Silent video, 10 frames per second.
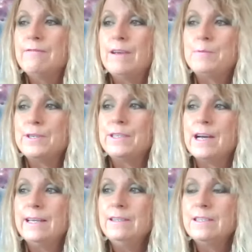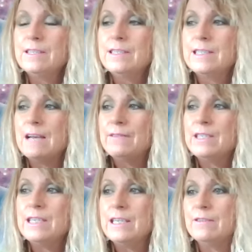February ninth to the
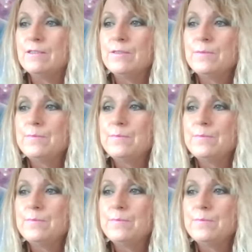seventeenth.